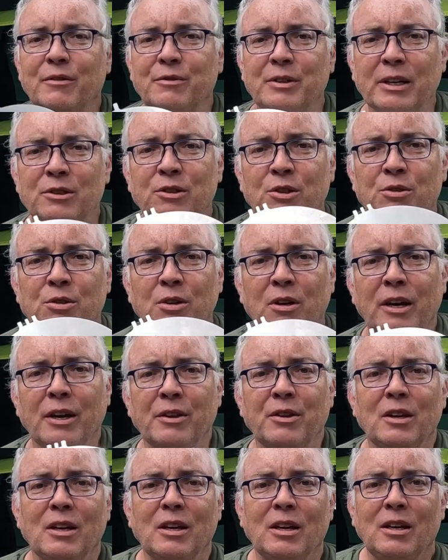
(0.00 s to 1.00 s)
I've yet to try
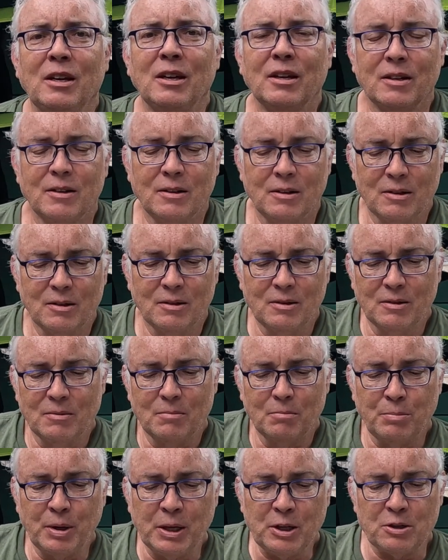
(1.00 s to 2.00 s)
the
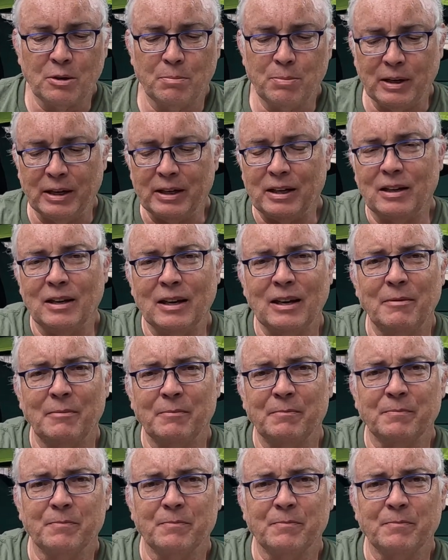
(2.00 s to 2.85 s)
pizza plate yet.